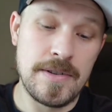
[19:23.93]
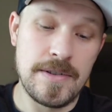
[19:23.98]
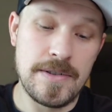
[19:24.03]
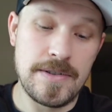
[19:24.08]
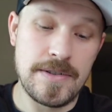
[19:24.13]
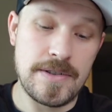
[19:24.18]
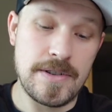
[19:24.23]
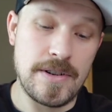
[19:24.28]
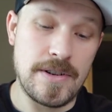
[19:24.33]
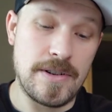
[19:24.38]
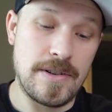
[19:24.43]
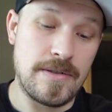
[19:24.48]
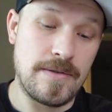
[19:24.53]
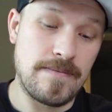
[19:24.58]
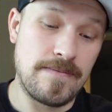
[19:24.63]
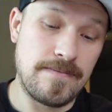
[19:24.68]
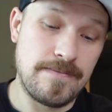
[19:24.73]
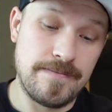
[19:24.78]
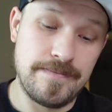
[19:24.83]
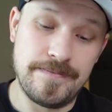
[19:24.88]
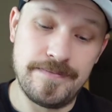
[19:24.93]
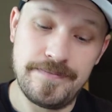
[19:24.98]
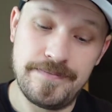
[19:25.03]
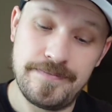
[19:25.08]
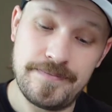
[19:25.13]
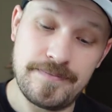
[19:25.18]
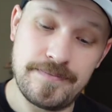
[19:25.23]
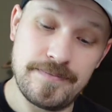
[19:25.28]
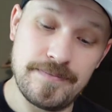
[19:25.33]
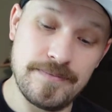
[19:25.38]
So,
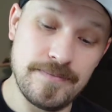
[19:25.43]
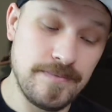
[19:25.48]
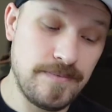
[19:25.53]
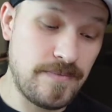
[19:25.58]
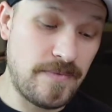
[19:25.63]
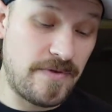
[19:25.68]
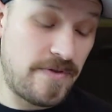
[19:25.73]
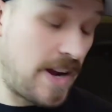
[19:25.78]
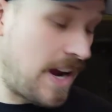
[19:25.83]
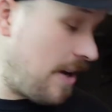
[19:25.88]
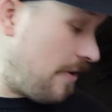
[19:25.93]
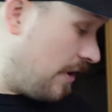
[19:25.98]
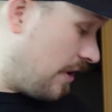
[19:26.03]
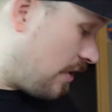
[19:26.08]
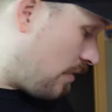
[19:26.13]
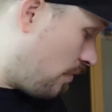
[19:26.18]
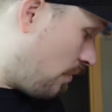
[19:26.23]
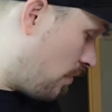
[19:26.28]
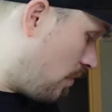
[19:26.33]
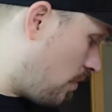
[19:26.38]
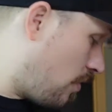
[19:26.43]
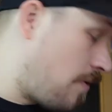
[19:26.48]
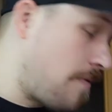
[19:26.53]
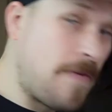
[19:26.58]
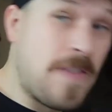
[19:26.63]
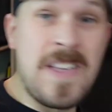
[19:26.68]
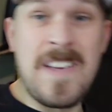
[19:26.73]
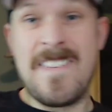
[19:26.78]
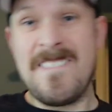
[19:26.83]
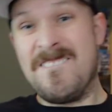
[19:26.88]
very cool.
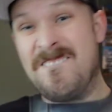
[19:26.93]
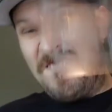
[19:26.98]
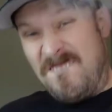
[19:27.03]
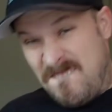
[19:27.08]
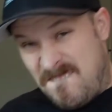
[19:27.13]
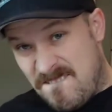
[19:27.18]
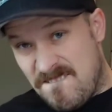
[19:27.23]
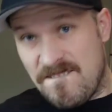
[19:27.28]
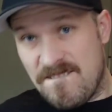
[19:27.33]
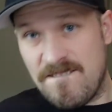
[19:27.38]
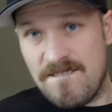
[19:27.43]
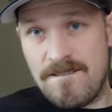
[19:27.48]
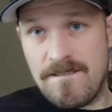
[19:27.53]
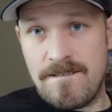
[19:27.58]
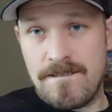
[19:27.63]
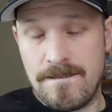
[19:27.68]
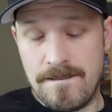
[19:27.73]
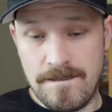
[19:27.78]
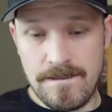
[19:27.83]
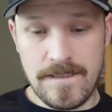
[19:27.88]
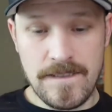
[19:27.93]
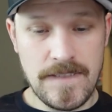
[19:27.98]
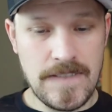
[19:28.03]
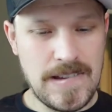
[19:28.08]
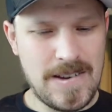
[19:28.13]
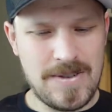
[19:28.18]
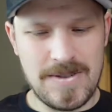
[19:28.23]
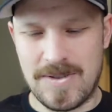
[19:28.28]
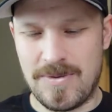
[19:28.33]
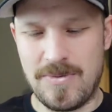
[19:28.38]

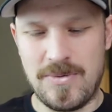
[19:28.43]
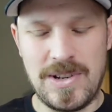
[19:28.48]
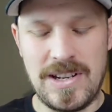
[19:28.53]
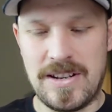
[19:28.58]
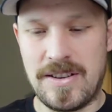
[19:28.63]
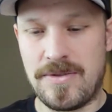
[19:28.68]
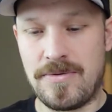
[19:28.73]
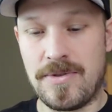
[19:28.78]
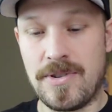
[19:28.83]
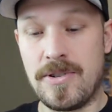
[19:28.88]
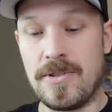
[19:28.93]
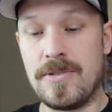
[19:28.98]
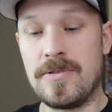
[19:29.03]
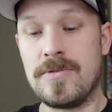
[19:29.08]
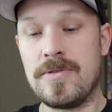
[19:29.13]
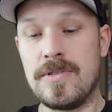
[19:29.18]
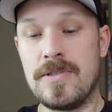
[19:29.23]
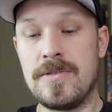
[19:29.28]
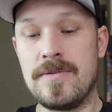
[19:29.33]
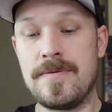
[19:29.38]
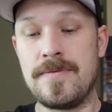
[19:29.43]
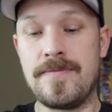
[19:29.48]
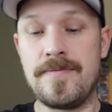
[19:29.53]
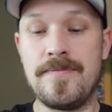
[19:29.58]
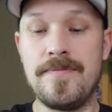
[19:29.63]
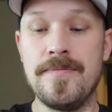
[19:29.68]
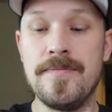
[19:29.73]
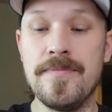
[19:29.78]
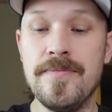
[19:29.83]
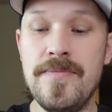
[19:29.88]
That's a weak throw.
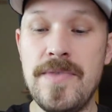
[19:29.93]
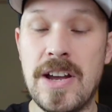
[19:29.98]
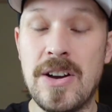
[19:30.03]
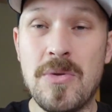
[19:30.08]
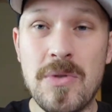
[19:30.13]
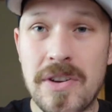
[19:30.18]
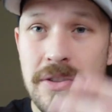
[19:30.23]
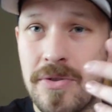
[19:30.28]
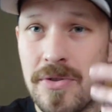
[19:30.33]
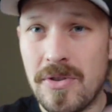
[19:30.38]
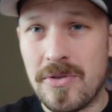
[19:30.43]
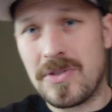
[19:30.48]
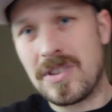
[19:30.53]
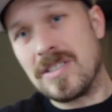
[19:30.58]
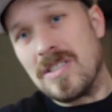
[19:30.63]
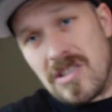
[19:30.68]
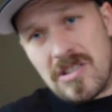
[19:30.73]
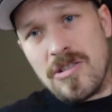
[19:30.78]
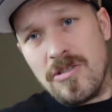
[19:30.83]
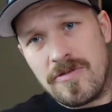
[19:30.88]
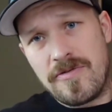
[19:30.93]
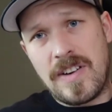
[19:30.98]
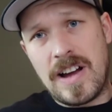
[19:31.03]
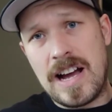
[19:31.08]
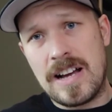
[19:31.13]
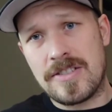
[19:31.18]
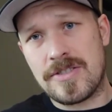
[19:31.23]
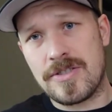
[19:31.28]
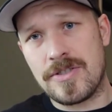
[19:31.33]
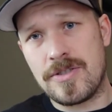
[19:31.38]
I don't want to throw things too
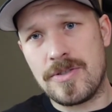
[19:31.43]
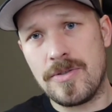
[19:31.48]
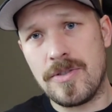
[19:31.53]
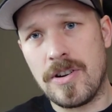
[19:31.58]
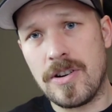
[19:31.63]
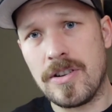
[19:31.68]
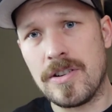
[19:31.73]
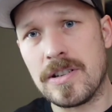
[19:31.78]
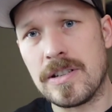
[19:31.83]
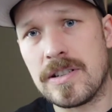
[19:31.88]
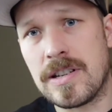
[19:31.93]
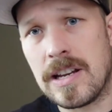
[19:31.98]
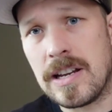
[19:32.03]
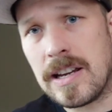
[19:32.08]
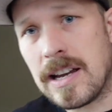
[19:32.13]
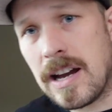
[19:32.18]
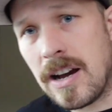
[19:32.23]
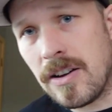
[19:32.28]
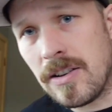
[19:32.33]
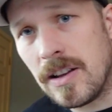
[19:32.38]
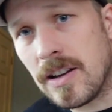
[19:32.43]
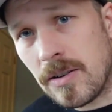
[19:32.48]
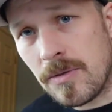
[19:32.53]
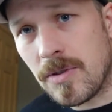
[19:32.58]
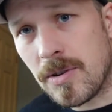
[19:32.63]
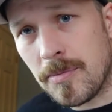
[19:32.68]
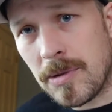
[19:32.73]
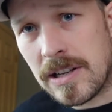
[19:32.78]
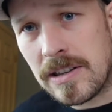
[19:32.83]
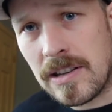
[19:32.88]
fast or too hard and take out like
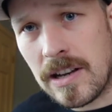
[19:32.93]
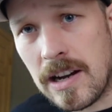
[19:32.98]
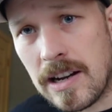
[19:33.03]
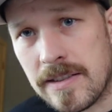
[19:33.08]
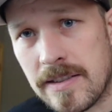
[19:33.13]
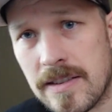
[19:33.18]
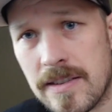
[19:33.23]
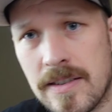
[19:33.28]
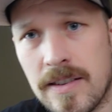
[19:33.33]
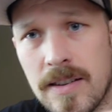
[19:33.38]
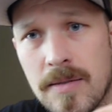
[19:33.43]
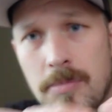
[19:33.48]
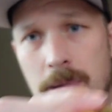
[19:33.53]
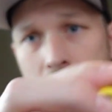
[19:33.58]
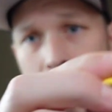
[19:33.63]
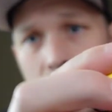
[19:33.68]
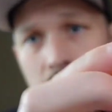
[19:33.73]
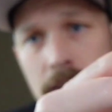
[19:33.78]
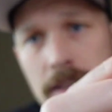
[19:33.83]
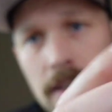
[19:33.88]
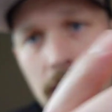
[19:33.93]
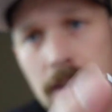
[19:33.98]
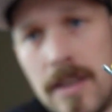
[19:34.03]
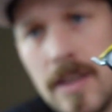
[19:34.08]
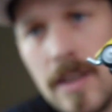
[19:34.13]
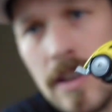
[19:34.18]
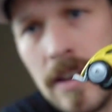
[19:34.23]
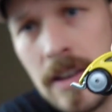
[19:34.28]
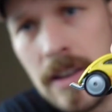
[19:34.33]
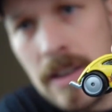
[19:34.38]
one of my Datsuns on the back of it.
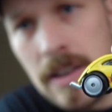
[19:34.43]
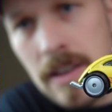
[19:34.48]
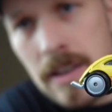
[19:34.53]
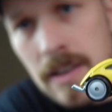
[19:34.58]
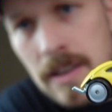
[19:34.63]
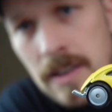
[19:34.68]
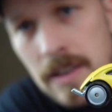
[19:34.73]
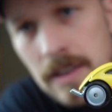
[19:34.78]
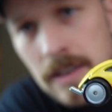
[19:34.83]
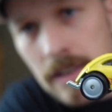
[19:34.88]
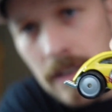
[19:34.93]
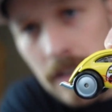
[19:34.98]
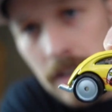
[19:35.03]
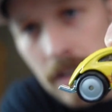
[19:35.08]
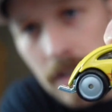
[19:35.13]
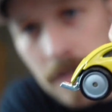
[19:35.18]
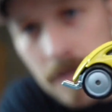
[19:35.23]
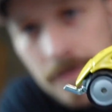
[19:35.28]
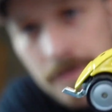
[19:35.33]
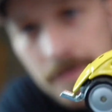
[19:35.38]
You know.